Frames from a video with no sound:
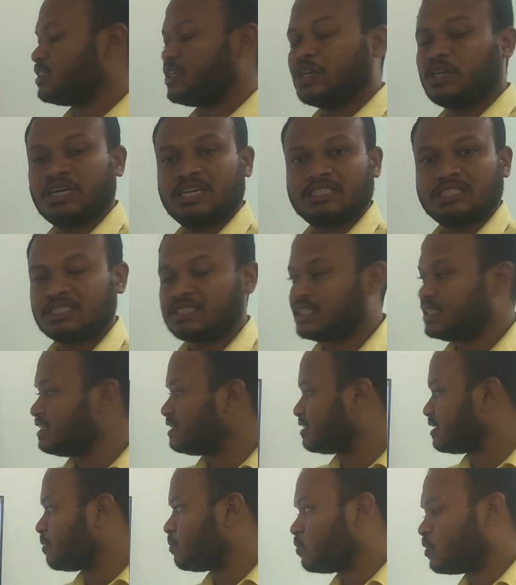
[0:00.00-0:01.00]
you can see
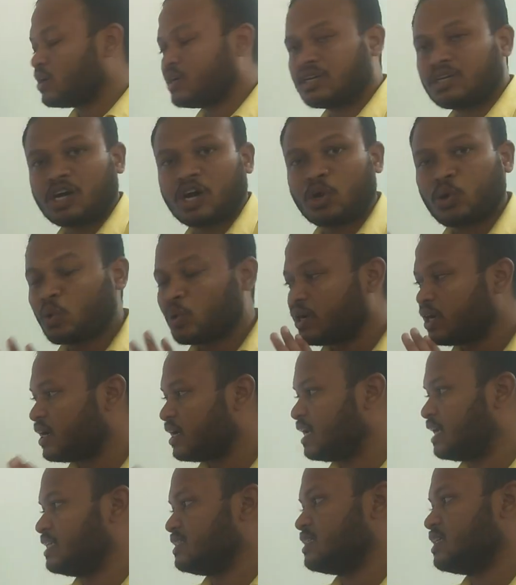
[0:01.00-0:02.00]
somewhat
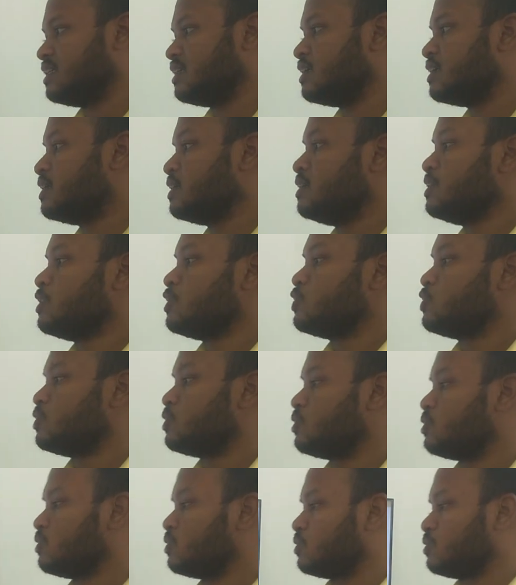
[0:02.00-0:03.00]
corroded like that.
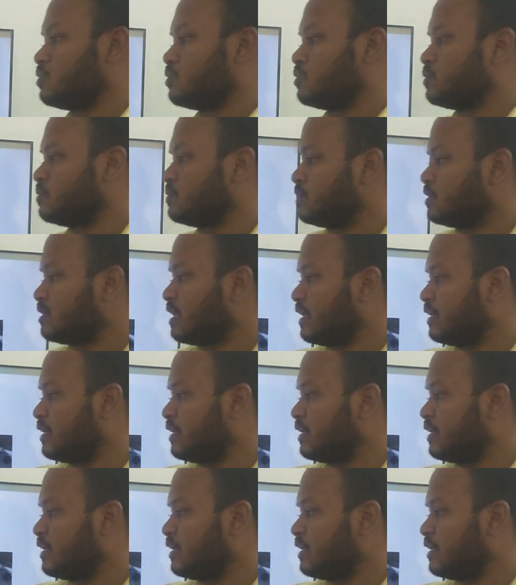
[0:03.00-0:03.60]
So